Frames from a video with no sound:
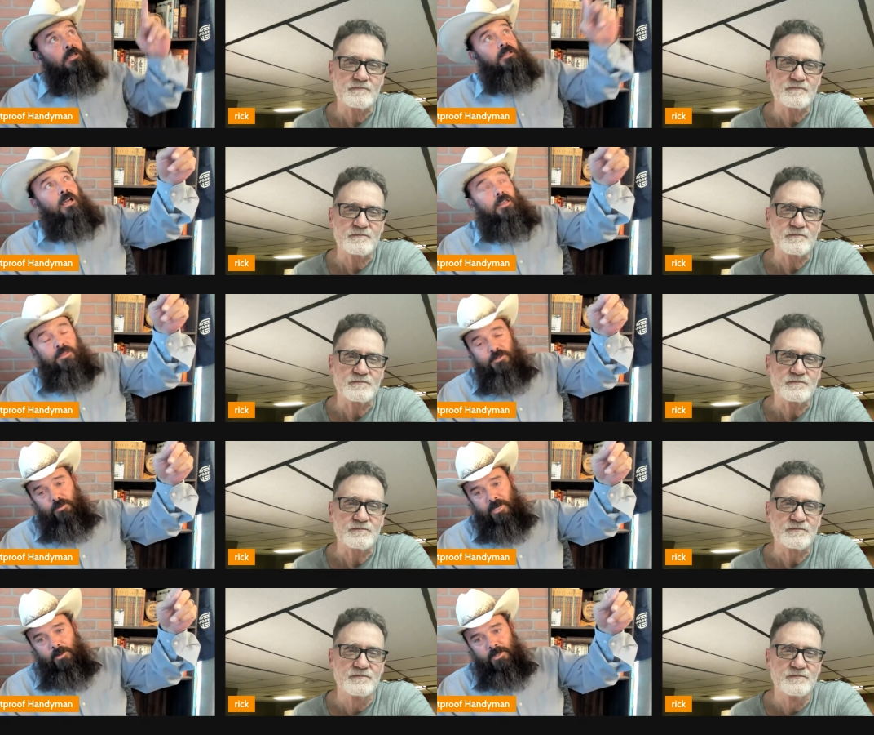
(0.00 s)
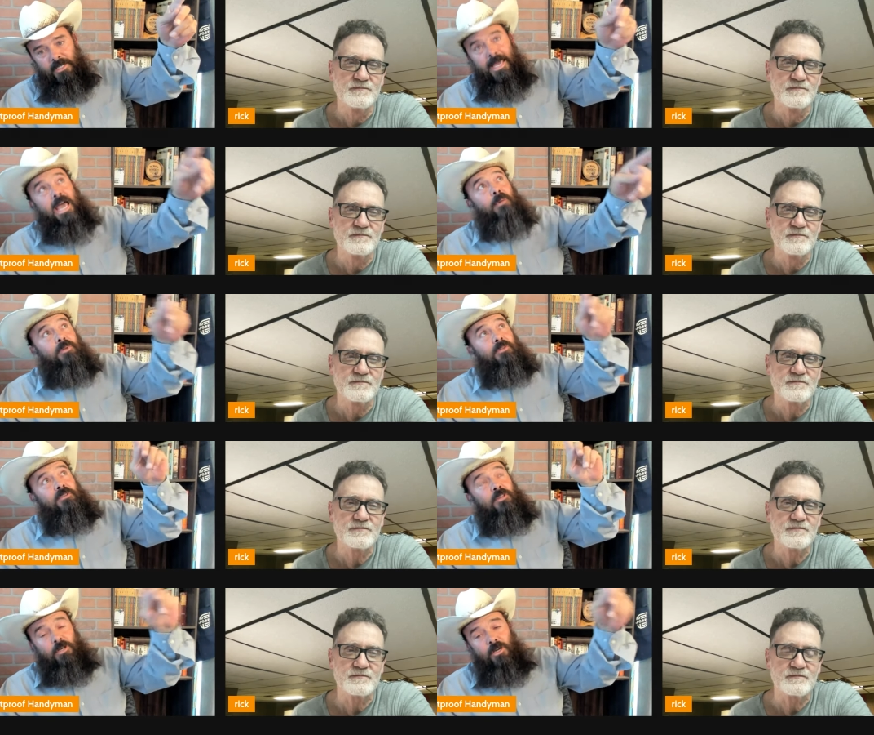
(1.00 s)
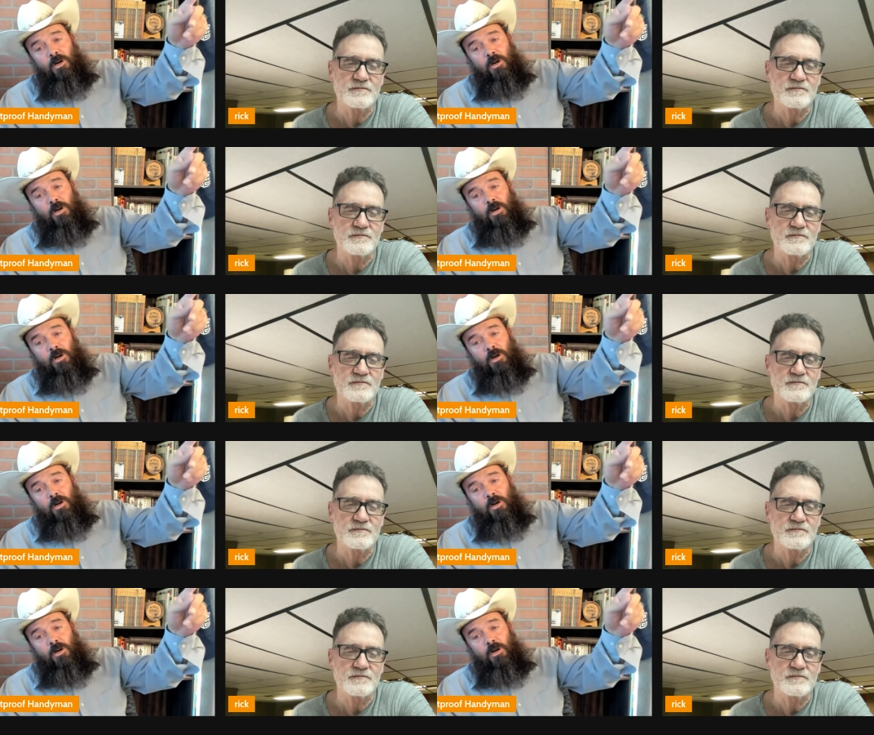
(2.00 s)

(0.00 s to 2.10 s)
Speaker 1: yeah, this frequently happens. They're going